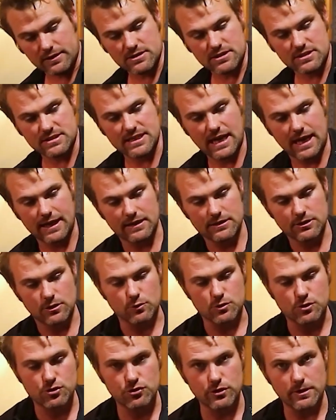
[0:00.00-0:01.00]
Just take a little
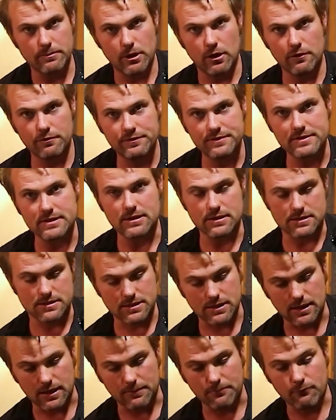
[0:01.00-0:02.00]
trim off
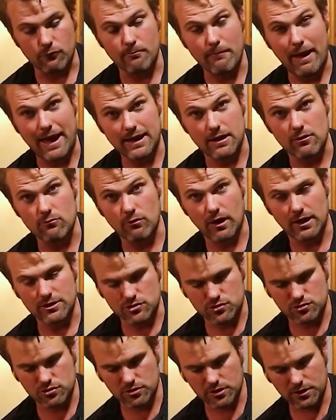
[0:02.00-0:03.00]
to make it run
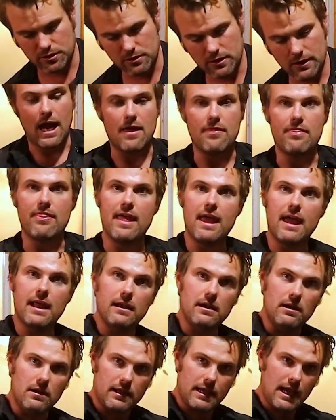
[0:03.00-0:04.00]
true, and
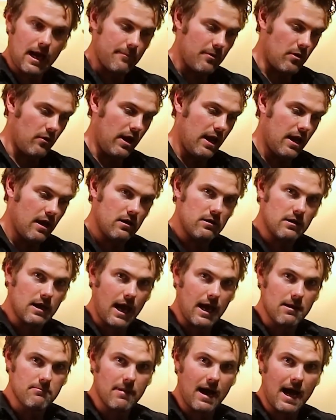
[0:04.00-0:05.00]
then come around
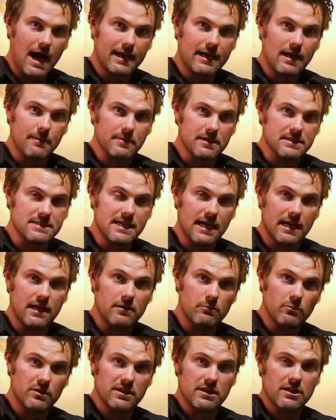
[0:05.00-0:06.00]
and mark up your
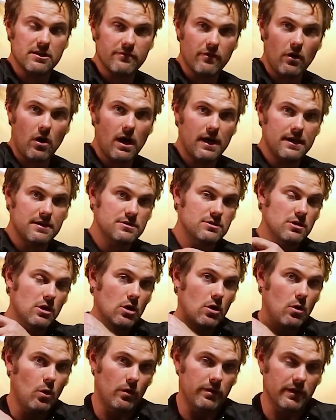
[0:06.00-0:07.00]
tenon with your dividers
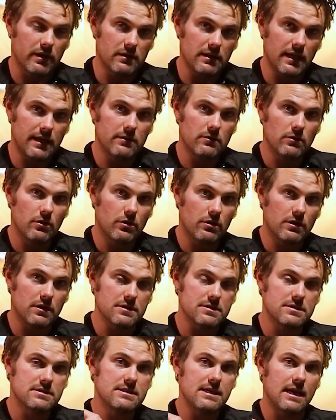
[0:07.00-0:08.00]
or the Glenn
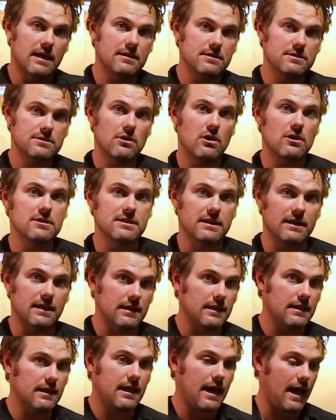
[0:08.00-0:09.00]
Lucas tenon sizing
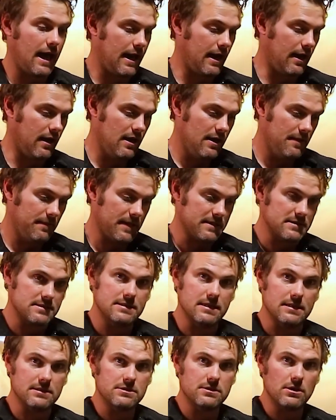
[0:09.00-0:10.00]
indicator that
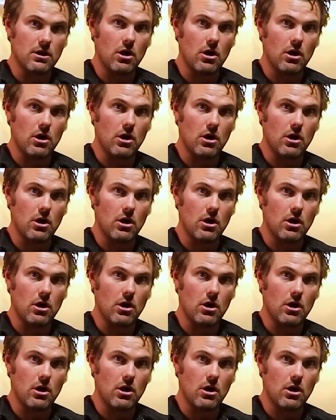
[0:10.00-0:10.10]
sits